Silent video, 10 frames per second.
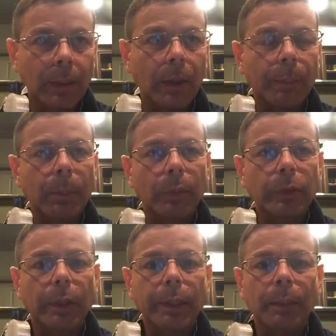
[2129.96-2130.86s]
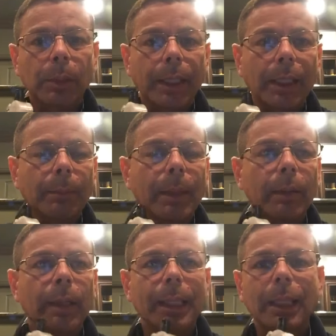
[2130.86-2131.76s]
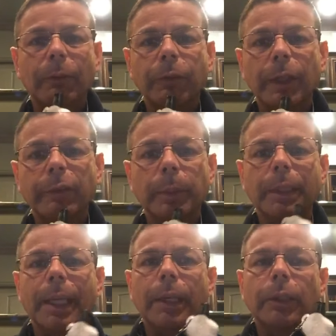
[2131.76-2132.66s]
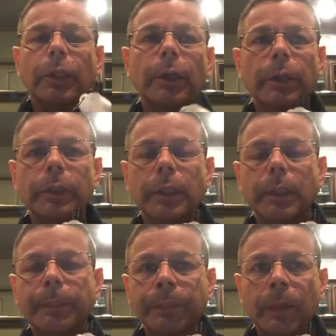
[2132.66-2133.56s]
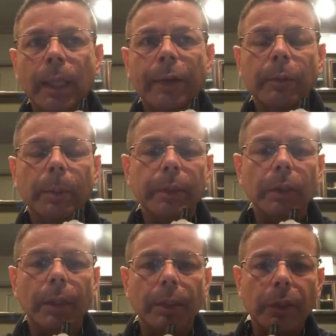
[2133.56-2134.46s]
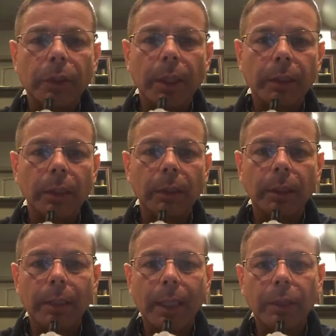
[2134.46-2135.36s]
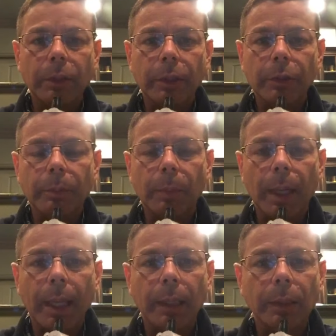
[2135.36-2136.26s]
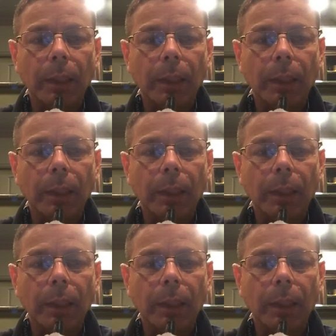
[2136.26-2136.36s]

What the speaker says: people started complaining about not getting flavor with Tangiers, and everyone started discussing the Tangiers brand,